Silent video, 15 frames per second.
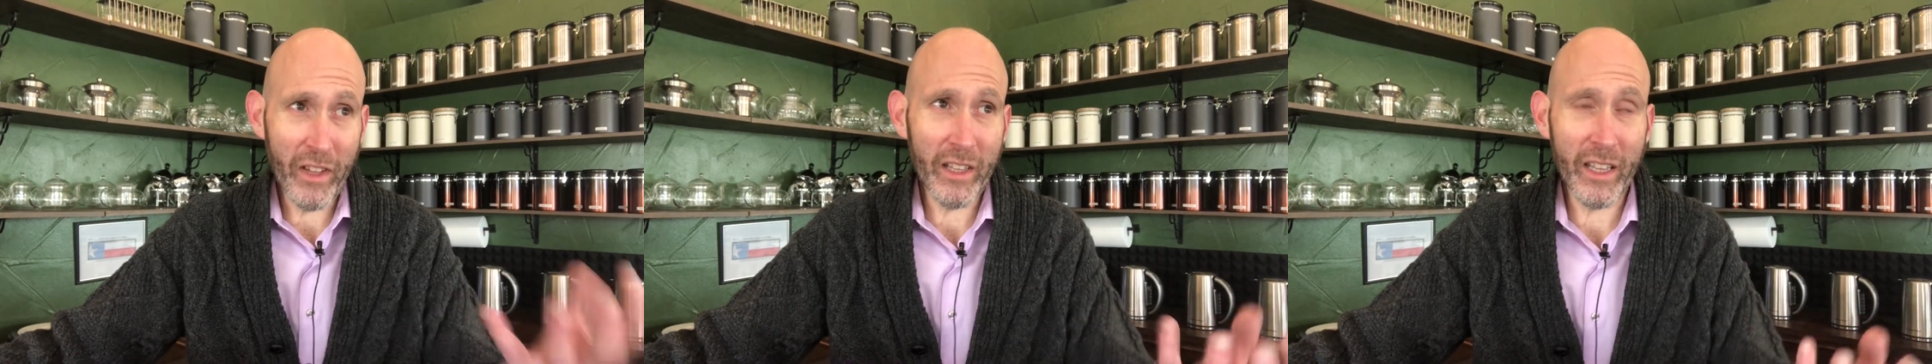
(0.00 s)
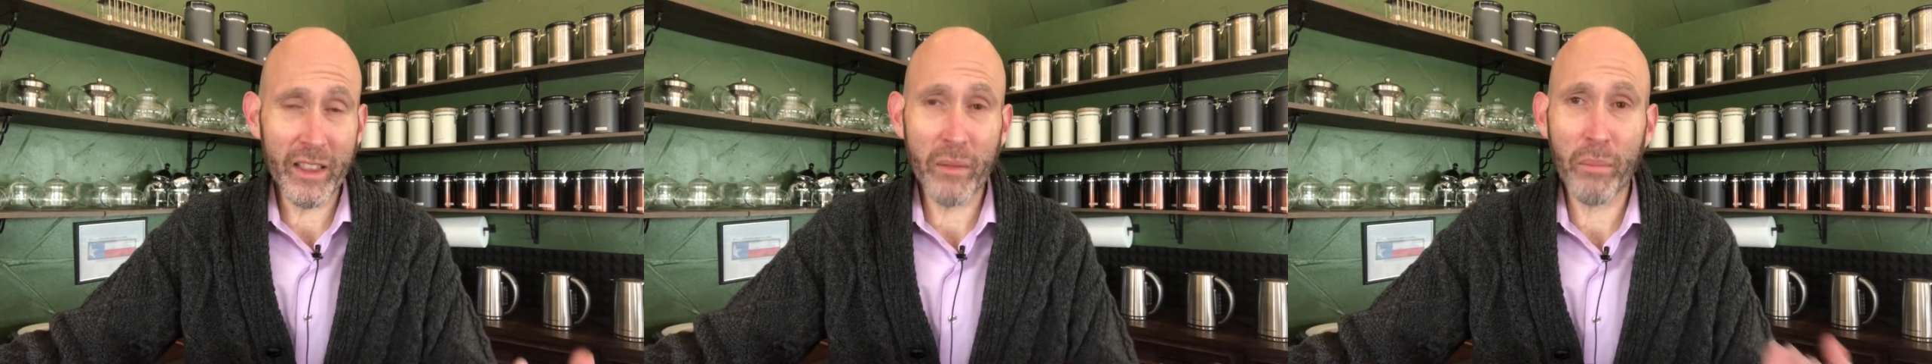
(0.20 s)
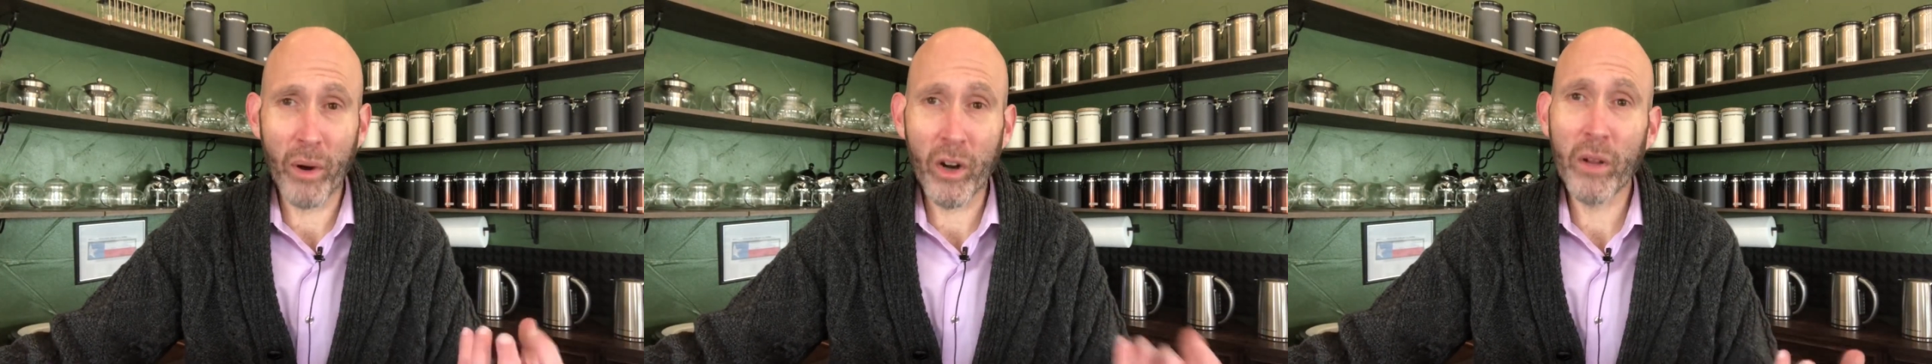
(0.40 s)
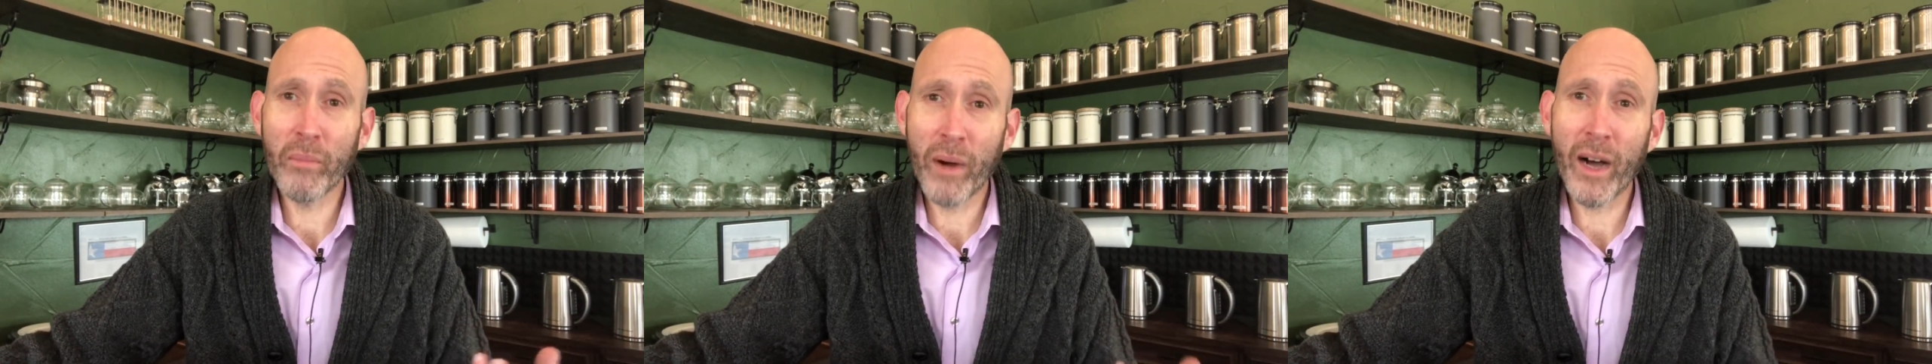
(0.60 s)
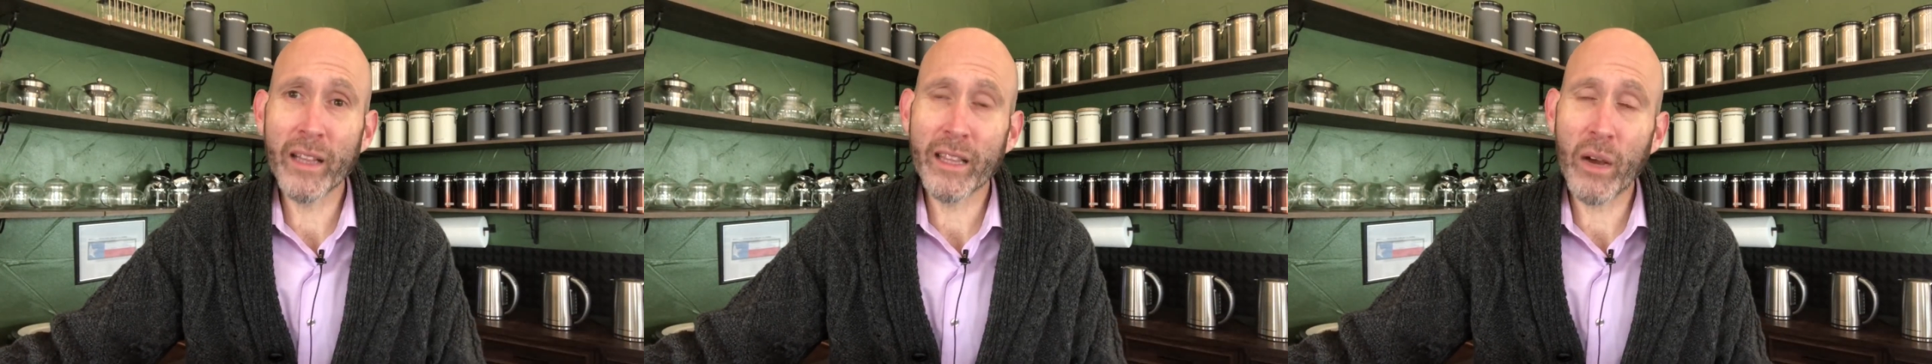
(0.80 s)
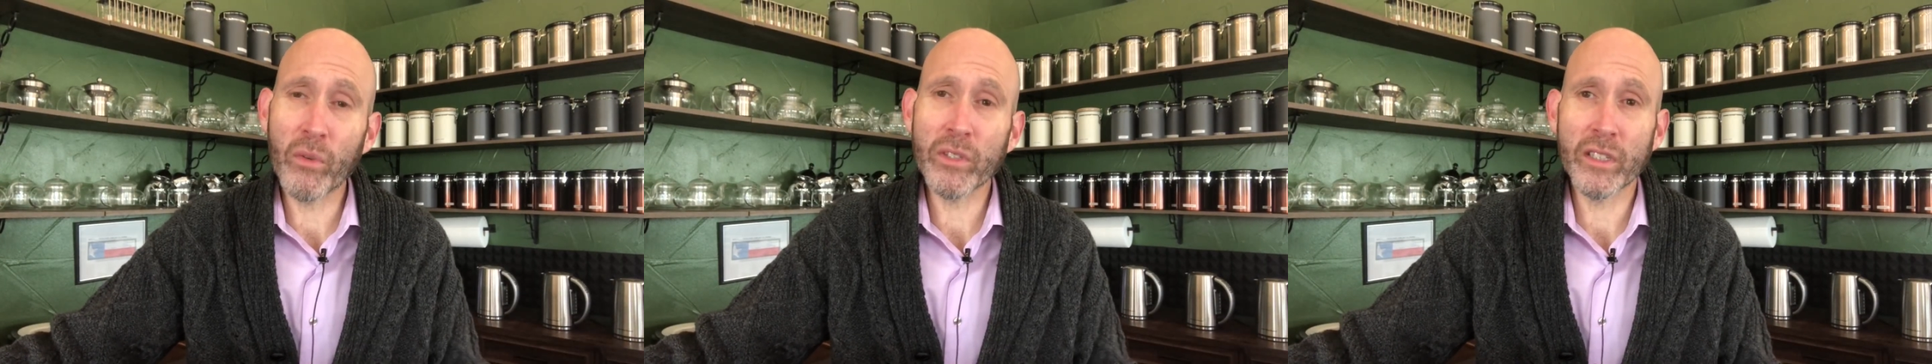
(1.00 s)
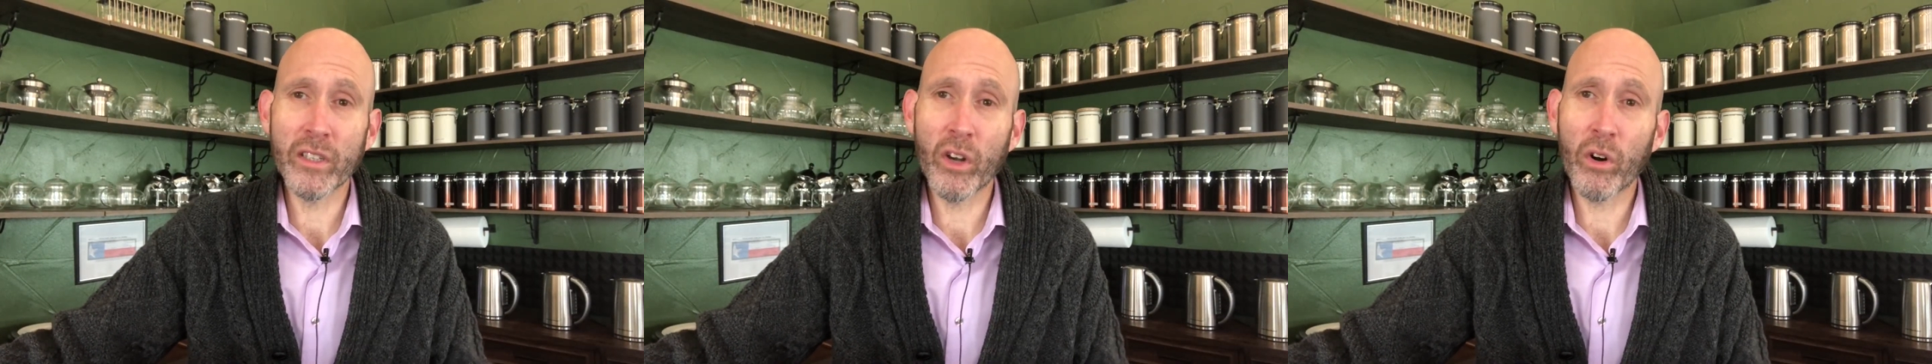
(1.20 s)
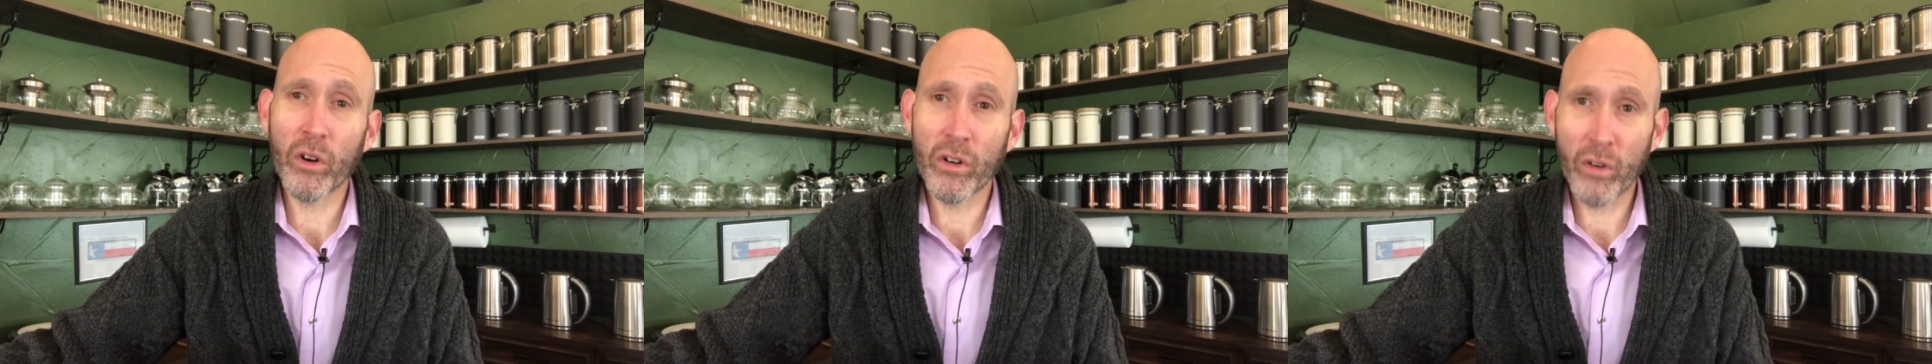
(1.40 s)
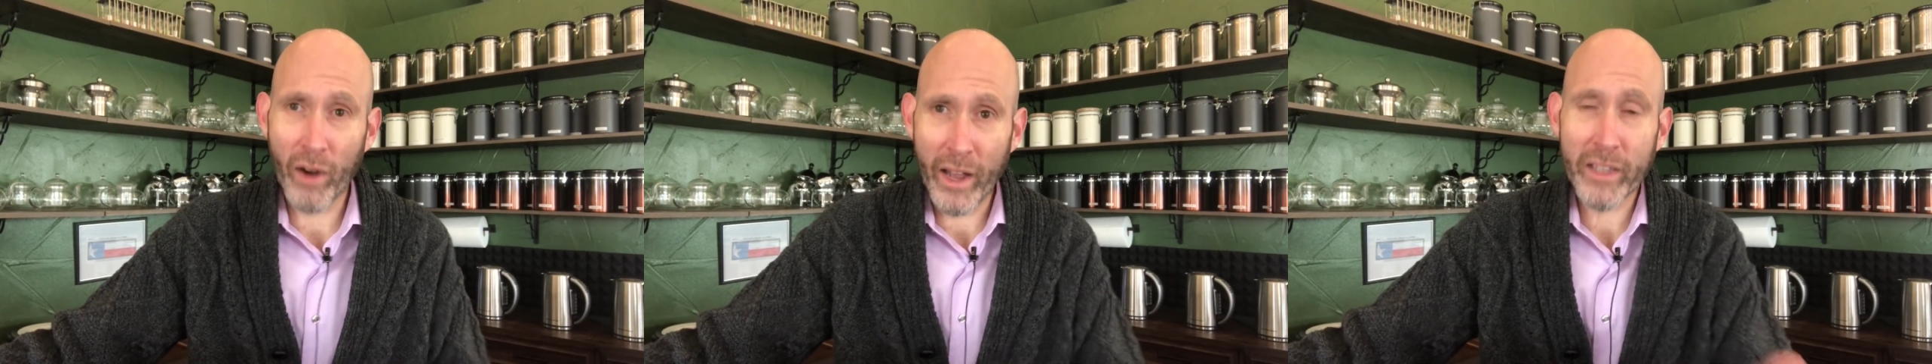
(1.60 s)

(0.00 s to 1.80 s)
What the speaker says: like the bergamot that was in the Earl Grey.